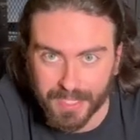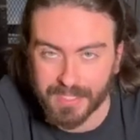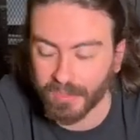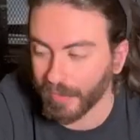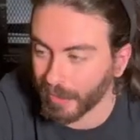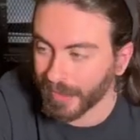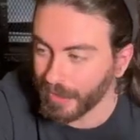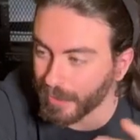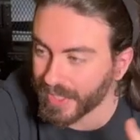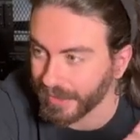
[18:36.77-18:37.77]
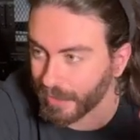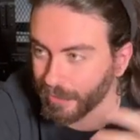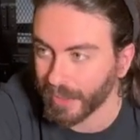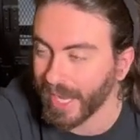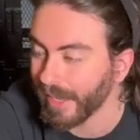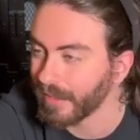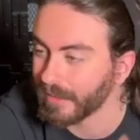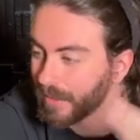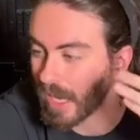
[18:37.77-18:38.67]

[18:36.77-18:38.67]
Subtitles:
It's literally you telling your friend, hey,